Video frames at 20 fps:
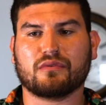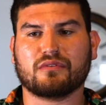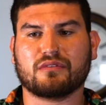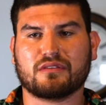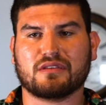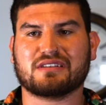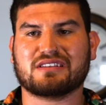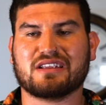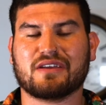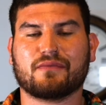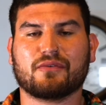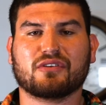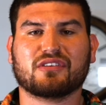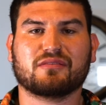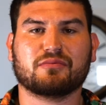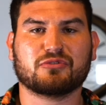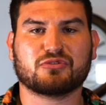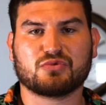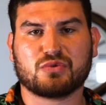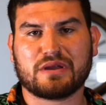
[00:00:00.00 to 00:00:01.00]
the
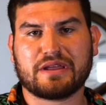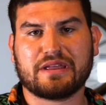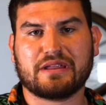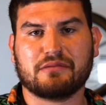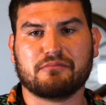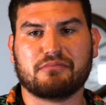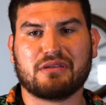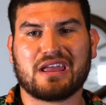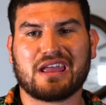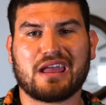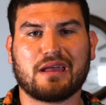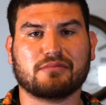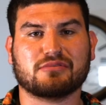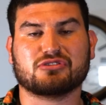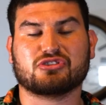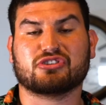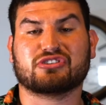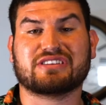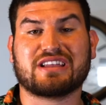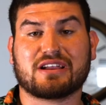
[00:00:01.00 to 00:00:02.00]
difference between being able to
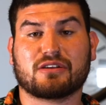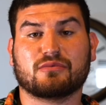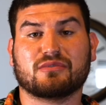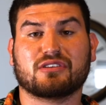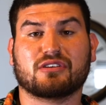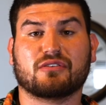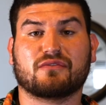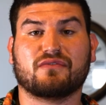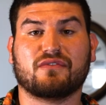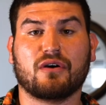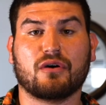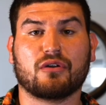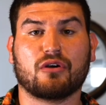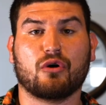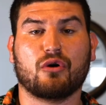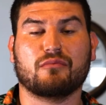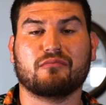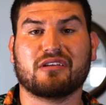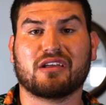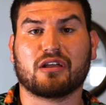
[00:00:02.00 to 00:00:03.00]
just take a really good
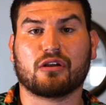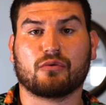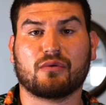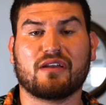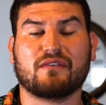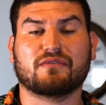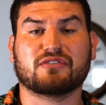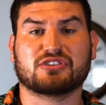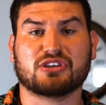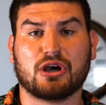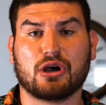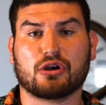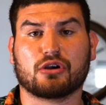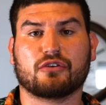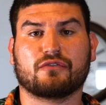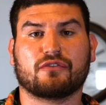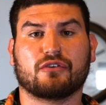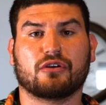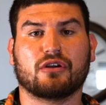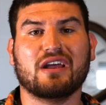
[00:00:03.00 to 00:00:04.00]
photo and being a great
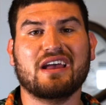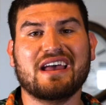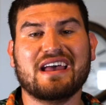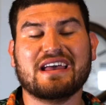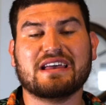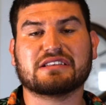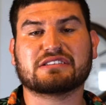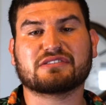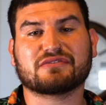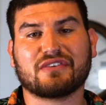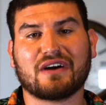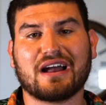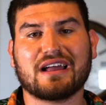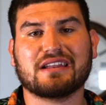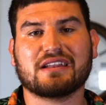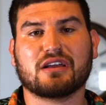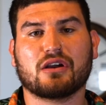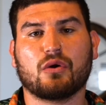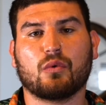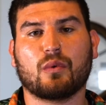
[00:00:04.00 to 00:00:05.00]
photographer is
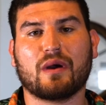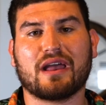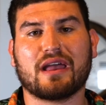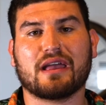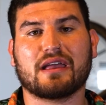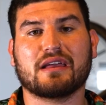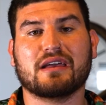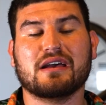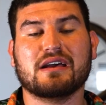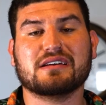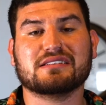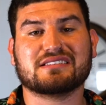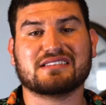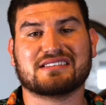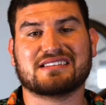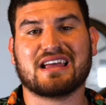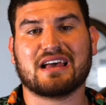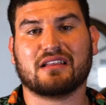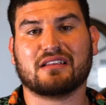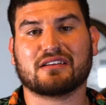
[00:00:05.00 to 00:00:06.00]
finding a way to
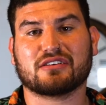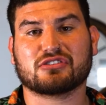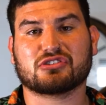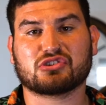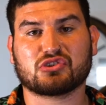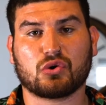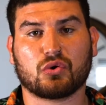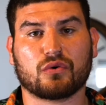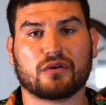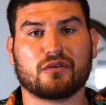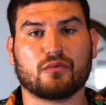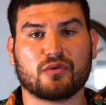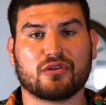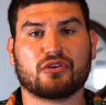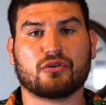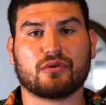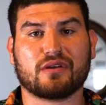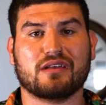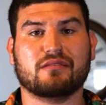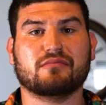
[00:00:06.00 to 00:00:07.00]
telling a story
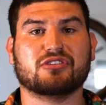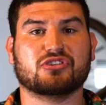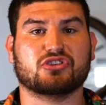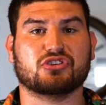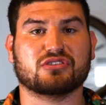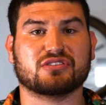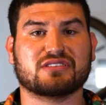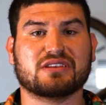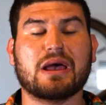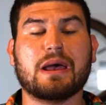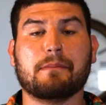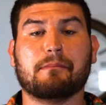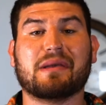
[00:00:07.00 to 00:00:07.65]
with your images,